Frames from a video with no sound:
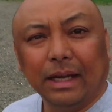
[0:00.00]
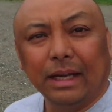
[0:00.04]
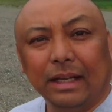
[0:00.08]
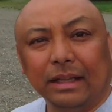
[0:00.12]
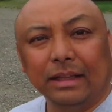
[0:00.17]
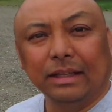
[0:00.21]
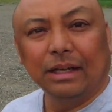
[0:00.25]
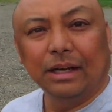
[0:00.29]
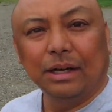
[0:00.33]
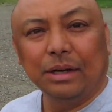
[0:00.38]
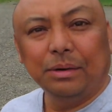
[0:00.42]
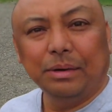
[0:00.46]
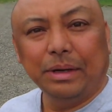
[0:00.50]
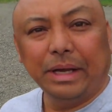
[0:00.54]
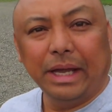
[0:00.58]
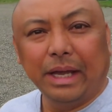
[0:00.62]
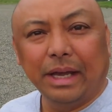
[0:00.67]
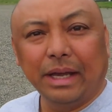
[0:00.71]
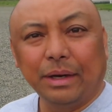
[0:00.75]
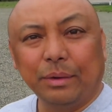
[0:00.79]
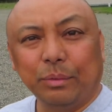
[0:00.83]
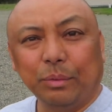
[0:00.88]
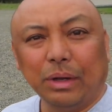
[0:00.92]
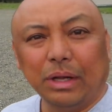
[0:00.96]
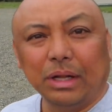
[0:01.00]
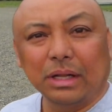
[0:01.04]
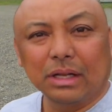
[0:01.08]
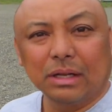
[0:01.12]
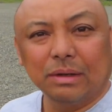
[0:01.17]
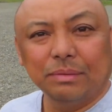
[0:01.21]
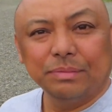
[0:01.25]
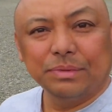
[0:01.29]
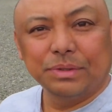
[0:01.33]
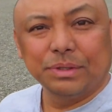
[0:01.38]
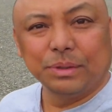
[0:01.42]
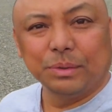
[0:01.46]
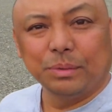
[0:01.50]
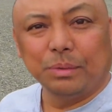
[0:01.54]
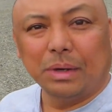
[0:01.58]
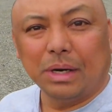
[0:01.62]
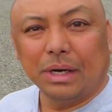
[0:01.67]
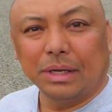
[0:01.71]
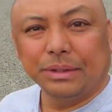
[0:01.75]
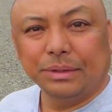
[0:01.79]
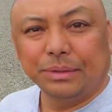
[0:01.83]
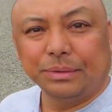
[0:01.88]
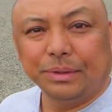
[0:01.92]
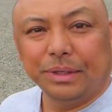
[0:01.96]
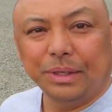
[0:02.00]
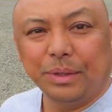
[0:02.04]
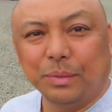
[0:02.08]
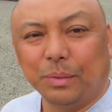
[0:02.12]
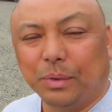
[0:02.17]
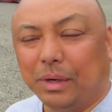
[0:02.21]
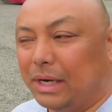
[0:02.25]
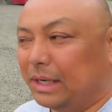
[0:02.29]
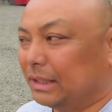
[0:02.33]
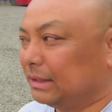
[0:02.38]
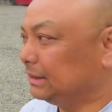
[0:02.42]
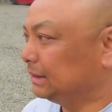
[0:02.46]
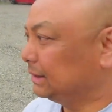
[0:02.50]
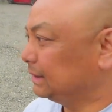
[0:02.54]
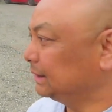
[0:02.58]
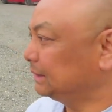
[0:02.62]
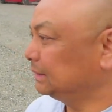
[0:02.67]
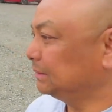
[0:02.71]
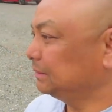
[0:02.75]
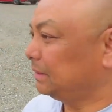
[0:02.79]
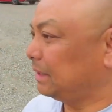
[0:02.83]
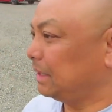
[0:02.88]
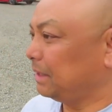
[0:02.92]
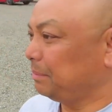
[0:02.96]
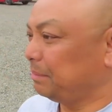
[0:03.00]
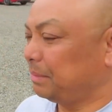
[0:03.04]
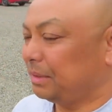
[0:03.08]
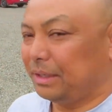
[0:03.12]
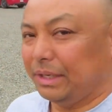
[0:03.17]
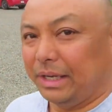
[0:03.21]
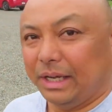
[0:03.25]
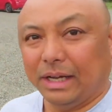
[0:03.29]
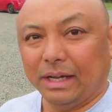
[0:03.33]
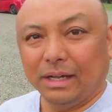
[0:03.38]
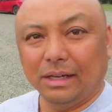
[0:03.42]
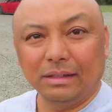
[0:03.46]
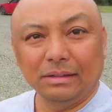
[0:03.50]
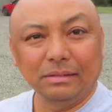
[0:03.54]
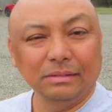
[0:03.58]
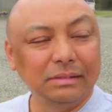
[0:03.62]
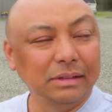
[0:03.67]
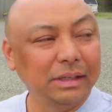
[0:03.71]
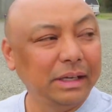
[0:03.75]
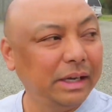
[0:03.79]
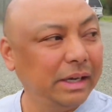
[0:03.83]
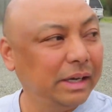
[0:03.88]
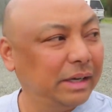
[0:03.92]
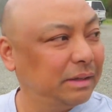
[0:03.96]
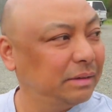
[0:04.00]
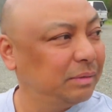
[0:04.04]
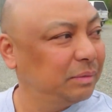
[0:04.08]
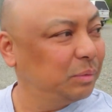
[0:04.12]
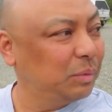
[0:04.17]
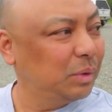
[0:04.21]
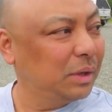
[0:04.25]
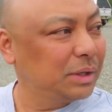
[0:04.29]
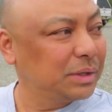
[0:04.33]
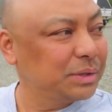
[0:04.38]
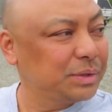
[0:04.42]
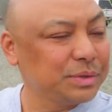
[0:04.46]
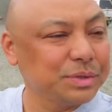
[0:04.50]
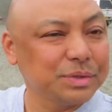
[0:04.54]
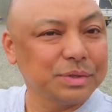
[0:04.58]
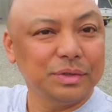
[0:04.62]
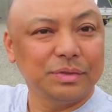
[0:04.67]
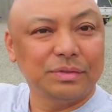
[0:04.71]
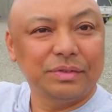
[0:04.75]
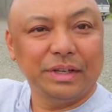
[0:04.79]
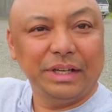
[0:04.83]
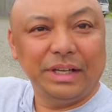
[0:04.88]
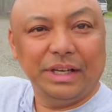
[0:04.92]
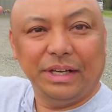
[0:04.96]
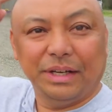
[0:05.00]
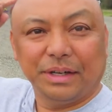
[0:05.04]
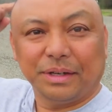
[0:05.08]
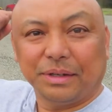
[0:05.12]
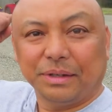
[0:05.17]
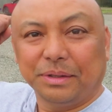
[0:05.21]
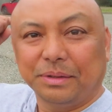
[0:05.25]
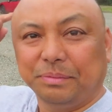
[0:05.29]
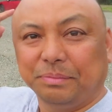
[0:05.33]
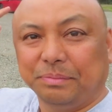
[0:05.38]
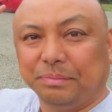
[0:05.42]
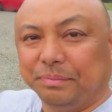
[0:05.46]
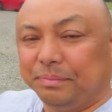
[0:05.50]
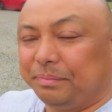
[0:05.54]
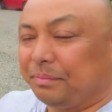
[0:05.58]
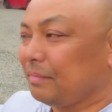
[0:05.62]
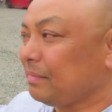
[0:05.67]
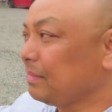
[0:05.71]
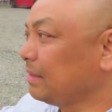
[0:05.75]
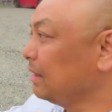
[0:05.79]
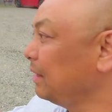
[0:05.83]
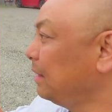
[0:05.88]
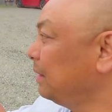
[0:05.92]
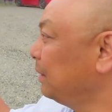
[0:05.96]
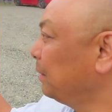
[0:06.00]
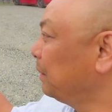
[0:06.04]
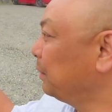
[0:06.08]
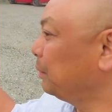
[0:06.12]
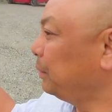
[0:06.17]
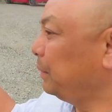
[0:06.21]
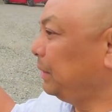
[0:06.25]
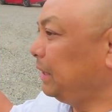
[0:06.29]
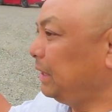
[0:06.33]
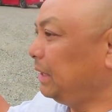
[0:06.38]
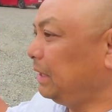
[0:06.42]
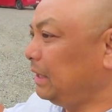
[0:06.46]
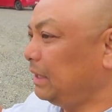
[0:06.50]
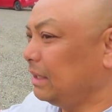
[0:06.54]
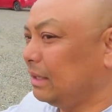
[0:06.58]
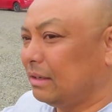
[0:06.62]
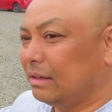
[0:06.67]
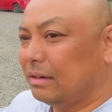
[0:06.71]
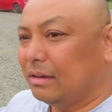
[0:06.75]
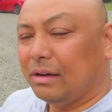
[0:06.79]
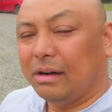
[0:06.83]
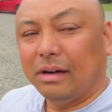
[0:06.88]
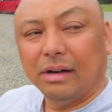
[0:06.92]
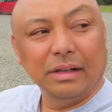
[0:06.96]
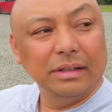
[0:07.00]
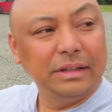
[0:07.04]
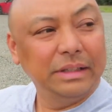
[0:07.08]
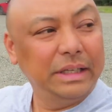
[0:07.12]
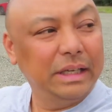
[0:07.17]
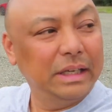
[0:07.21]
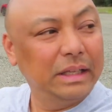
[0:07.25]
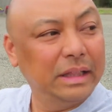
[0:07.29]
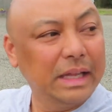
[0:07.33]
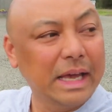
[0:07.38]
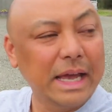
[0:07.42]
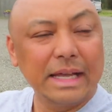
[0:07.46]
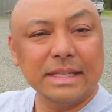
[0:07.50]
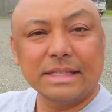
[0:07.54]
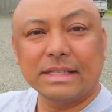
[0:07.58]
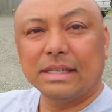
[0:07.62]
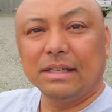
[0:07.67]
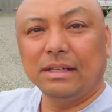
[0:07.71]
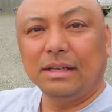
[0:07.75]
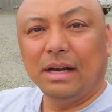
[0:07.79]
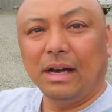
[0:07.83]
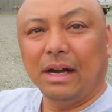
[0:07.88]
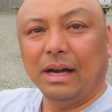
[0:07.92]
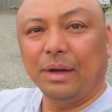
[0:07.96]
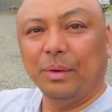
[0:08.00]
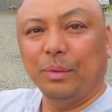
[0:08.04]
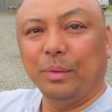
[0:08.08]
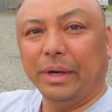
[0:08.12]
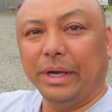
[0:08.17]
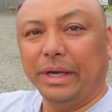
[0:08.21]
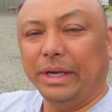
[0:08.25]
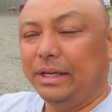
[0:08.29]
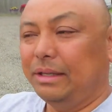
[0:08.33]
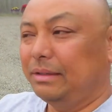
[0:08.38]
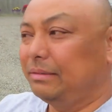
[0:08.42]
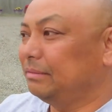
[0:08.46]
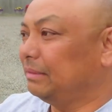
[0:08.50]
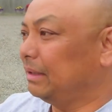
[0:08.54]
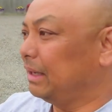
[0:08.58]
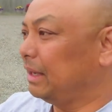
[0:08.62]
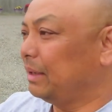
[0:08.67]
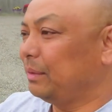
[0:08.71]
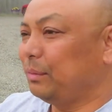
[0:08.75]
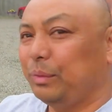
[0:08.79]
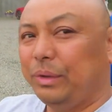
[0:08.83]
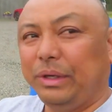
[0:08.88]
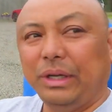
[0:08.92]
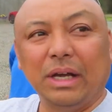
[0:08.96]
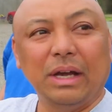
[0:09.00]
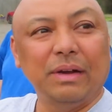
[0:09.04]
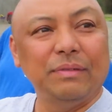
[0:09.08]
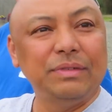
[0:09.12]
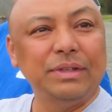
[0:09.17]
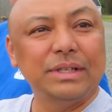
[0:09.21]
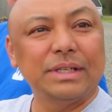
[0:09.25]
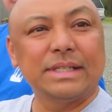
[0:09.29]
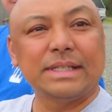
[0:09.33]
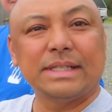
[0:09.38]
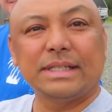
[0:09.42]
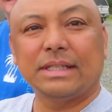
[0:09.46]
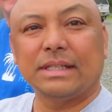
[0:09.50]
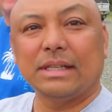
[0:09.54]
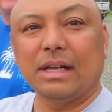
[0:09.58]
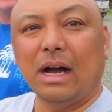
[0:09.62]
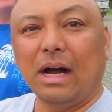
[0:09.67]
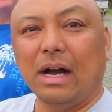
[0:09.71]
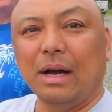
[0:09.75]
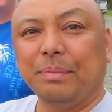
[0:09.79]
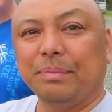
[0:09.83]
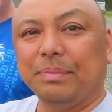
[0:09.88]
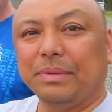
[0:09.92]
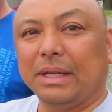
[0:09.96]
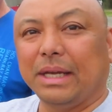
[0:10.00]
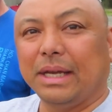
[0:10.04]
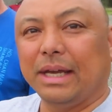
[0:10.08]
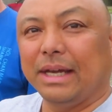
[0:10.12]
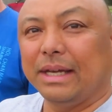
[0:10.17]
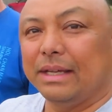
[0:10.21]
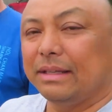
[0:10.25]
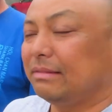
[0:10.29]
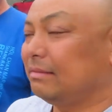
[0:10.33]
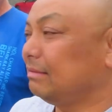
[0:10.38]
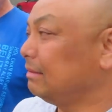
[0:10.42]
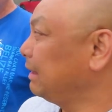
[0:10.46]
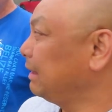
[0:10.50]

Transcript: Hello and welcome to Wandering Wanda. I'm Marielle and Walter's over here. We are on the Alaskan Highway and we have just stopped at